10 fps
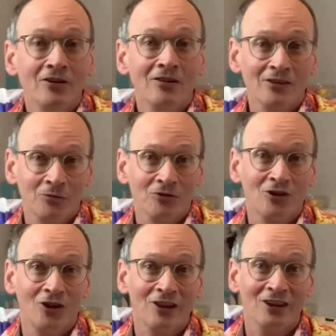That's what sort
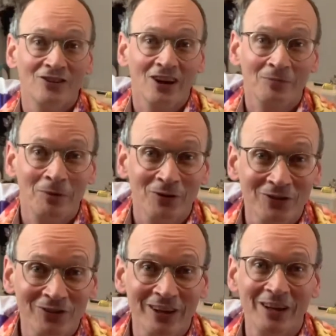of thing Jasper does,
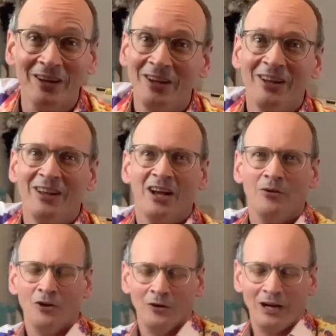isn't it? I'm
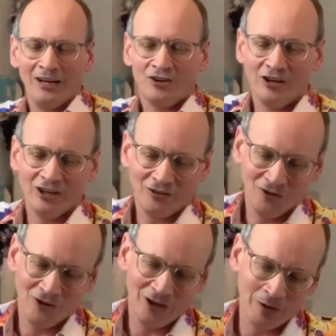not doing any tricks, though.
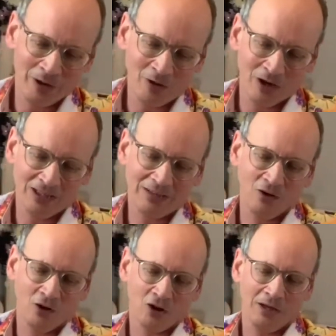Here we go. Let's have a
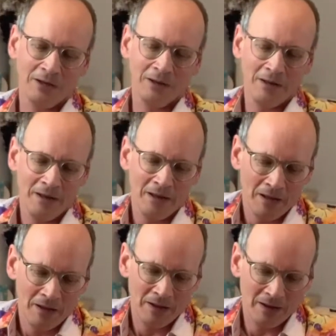look.
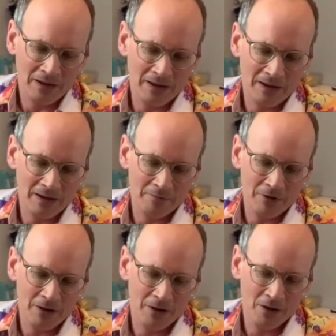I
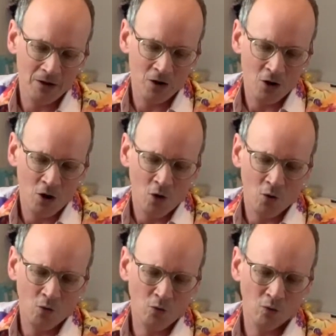
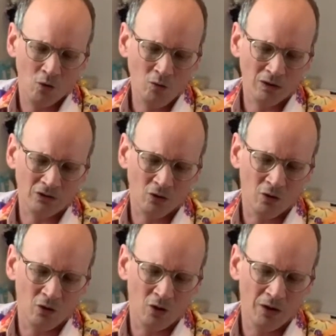don't
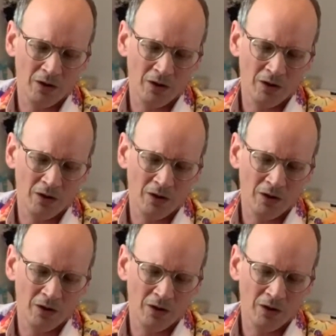know.